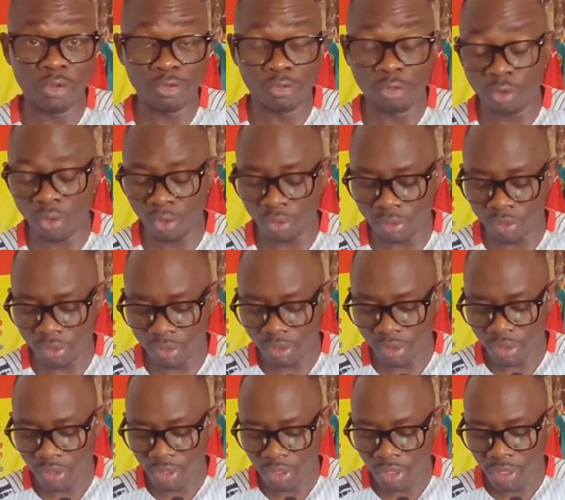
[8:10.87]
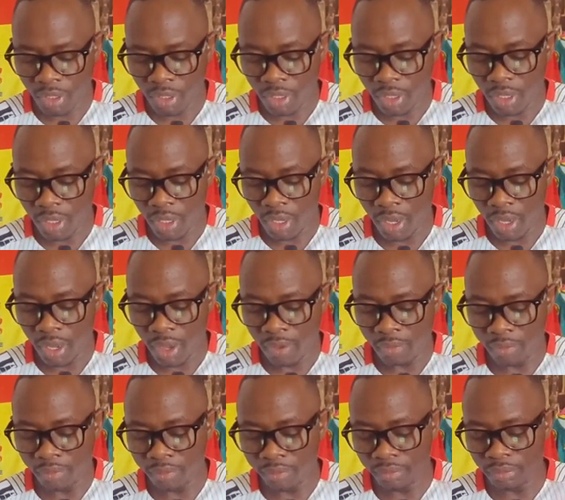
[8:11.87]
for
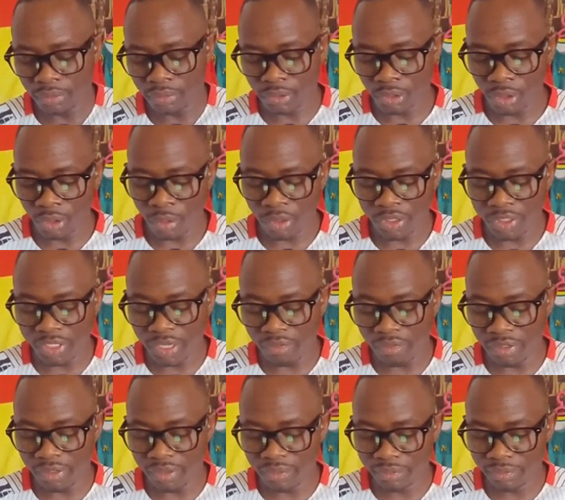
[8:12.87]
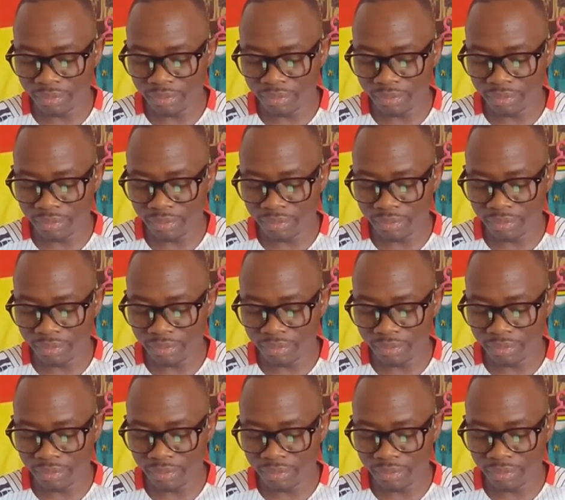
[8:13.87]
the number 7